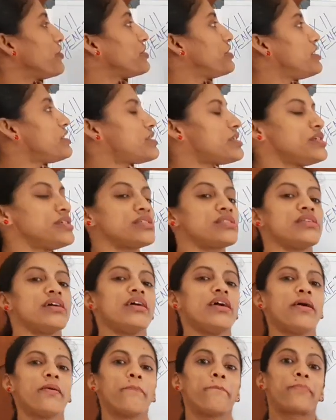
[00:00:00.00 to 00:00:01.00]
So this is
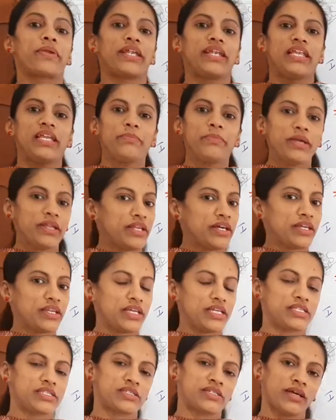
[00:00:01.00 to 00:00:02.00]
the
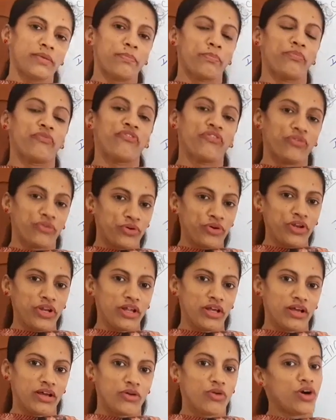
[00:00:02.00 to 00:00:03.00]
preliminary step for
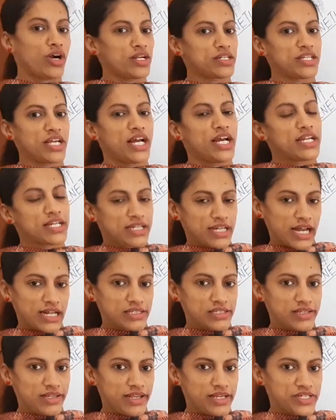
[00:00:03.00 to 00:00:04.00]
what?
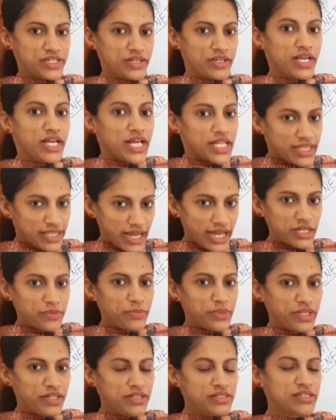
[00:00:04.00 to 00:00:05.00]
Translation. That
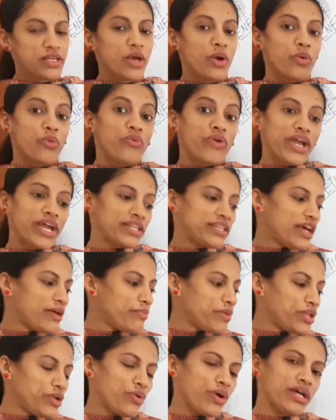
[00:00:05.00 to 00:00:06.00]
means where the
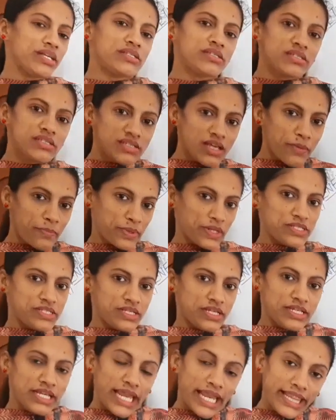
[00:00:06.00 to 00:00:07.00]
amino acids are
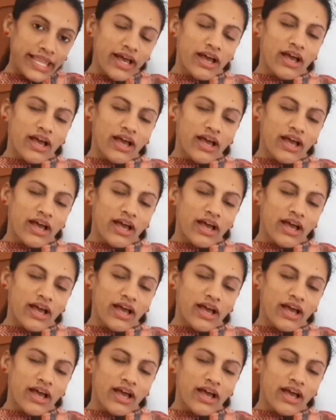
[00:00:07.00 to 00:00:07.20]
present, in the